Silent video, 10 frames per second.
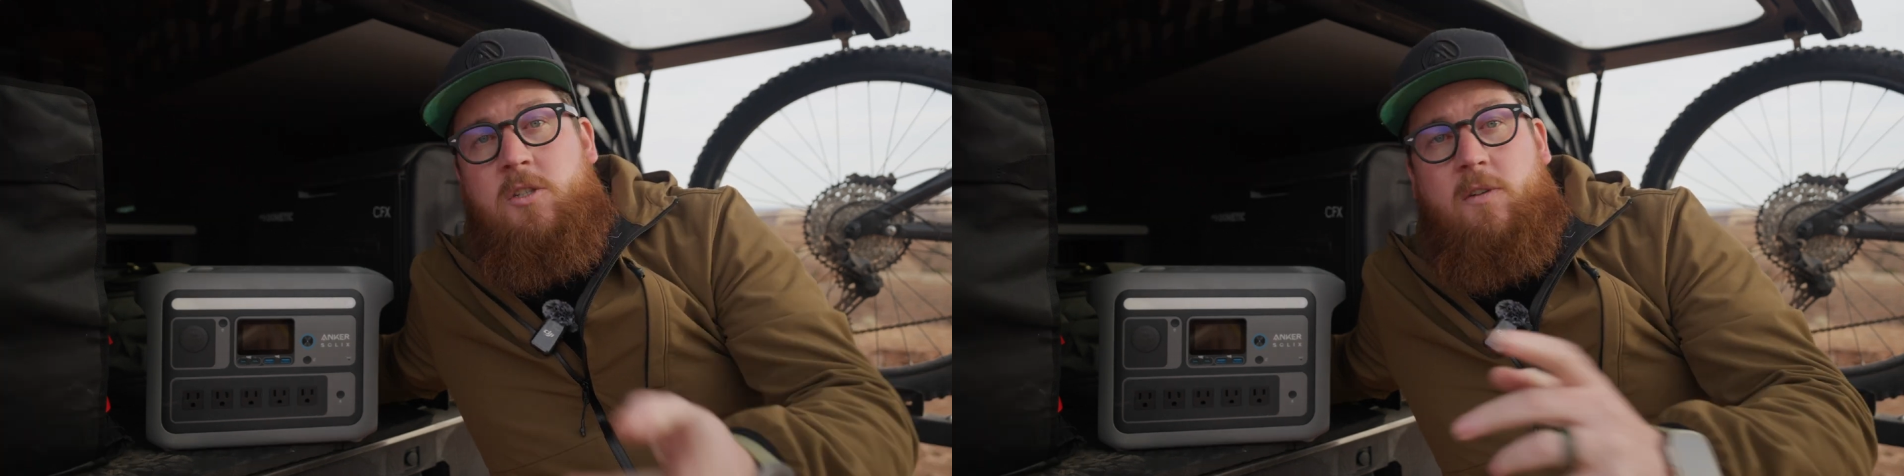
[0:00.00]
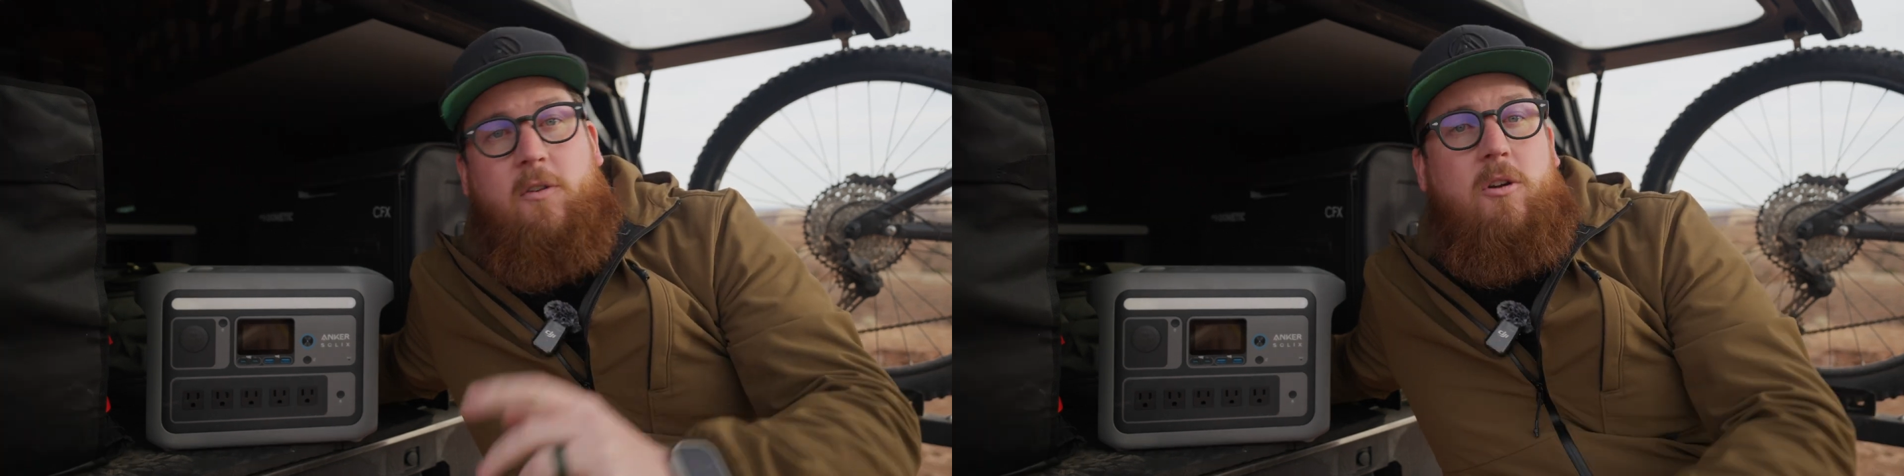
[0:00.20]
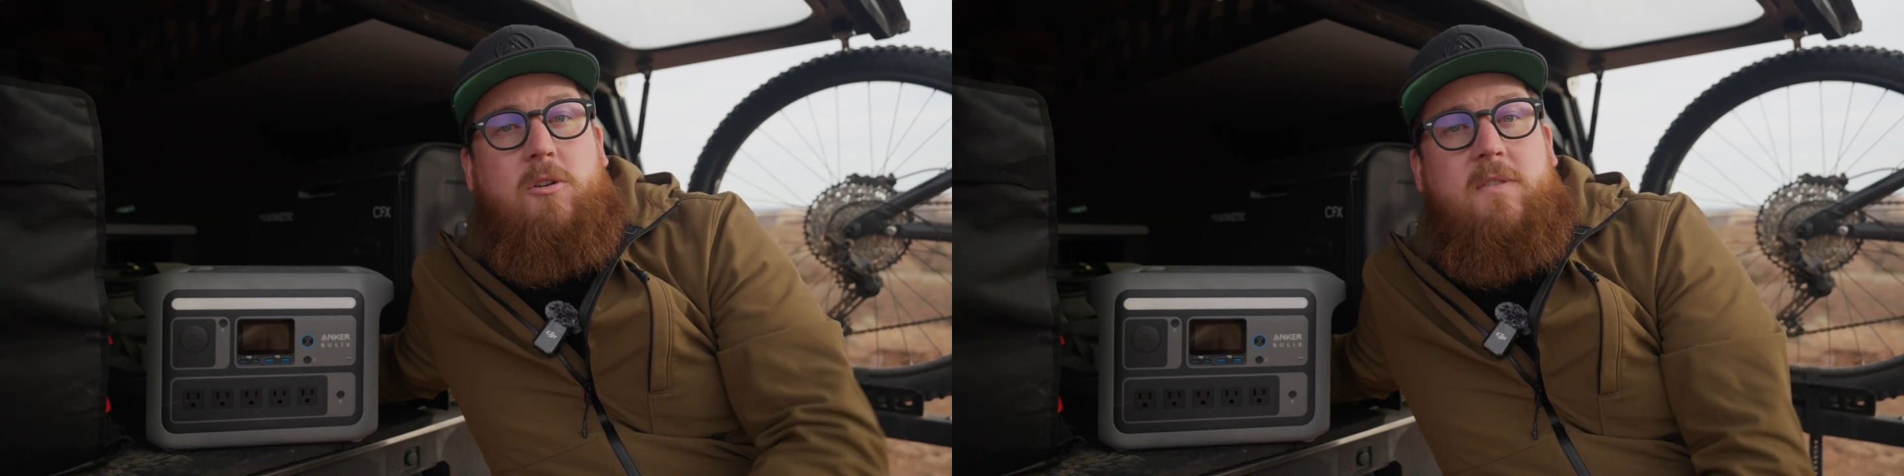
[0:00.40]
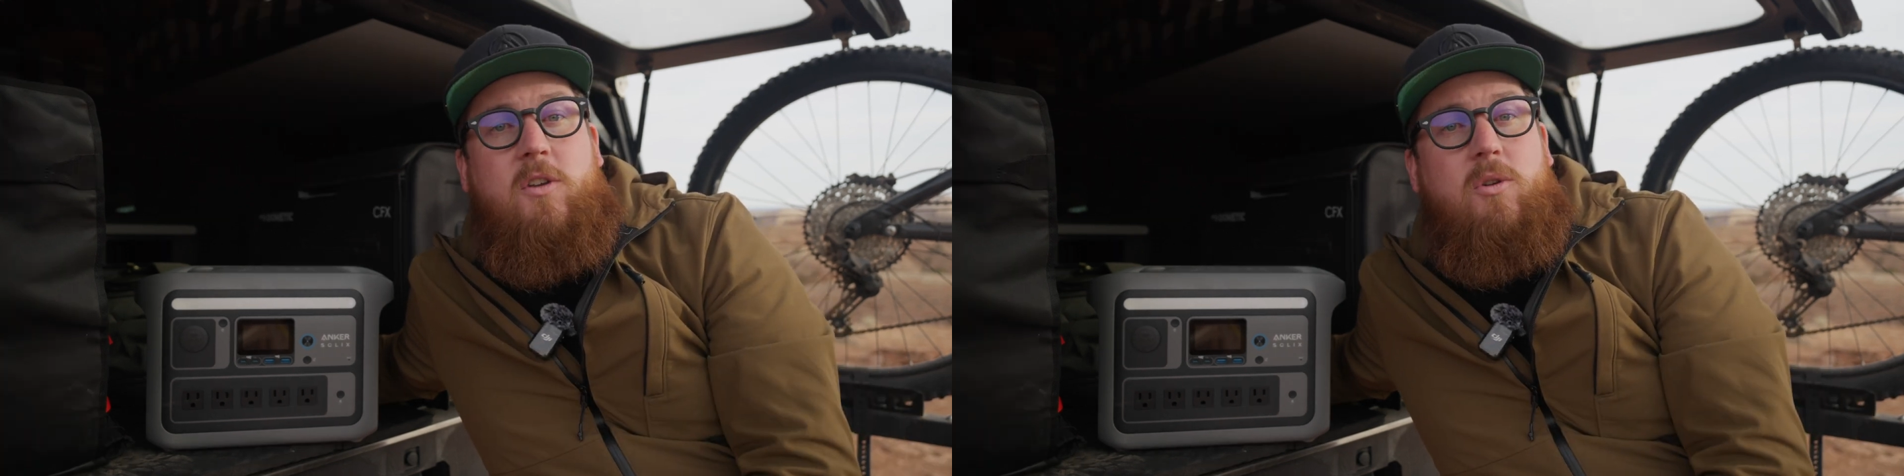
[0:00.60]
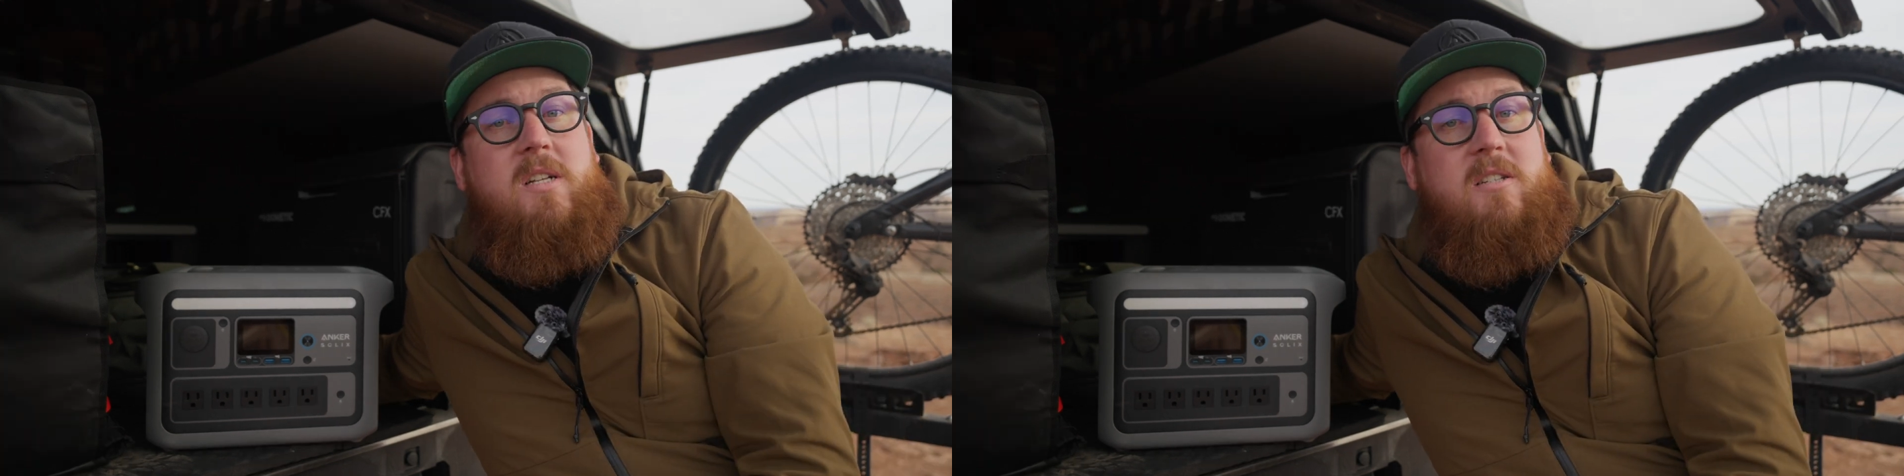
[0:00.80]
So for those of
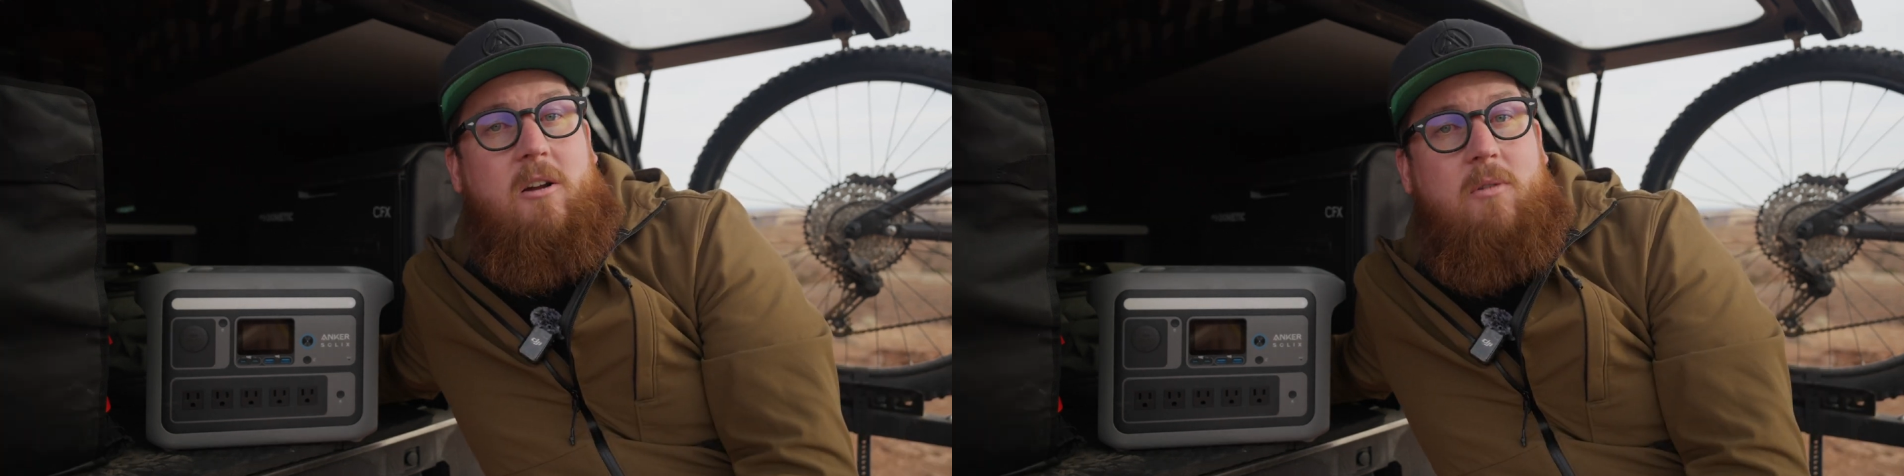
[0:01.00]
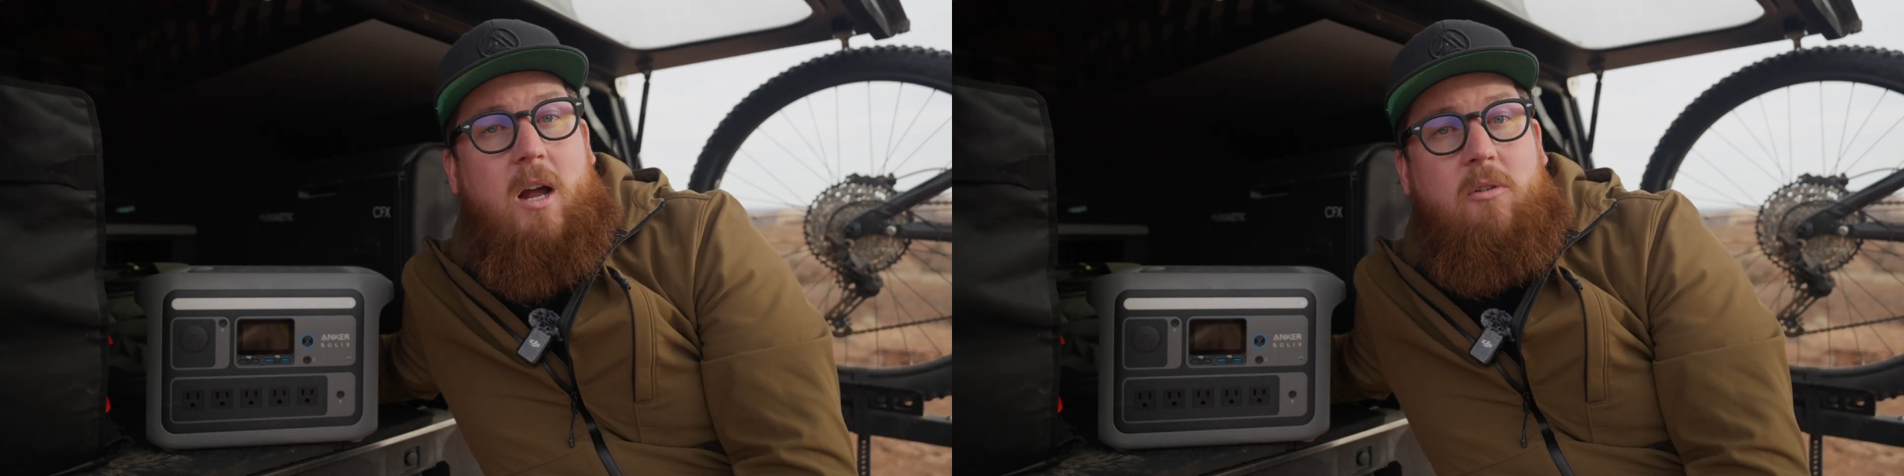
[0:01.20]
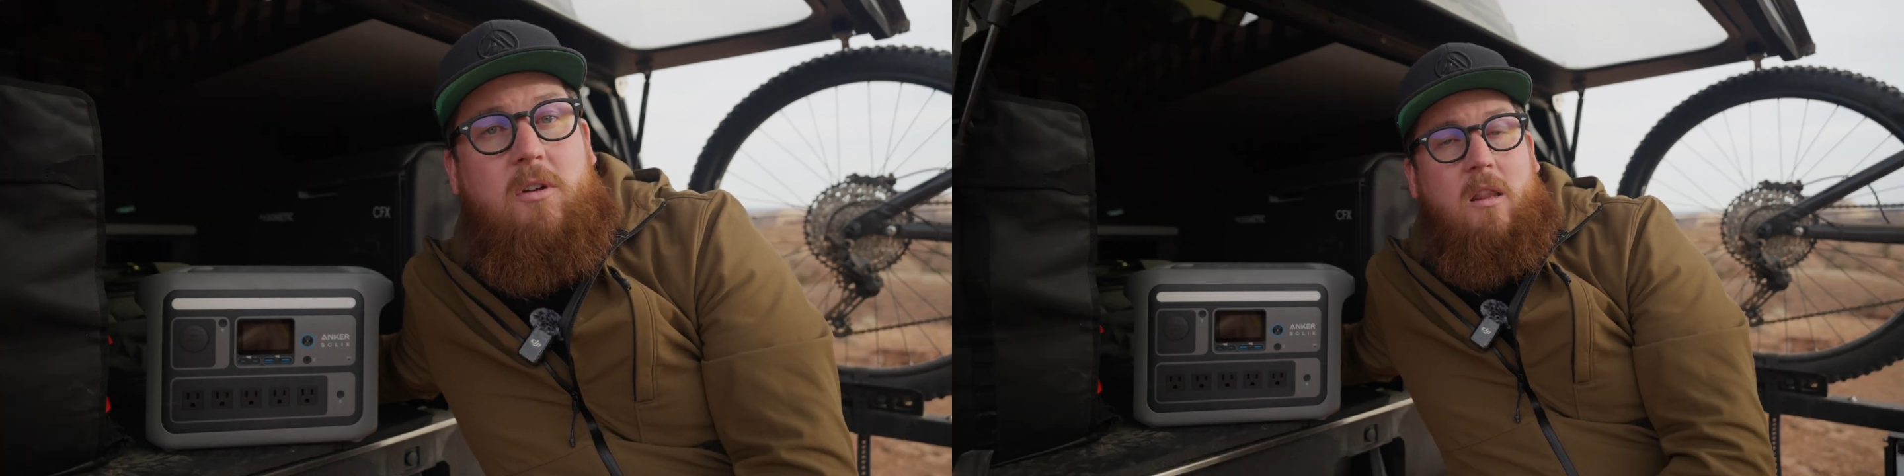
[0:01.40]
you that stuck around,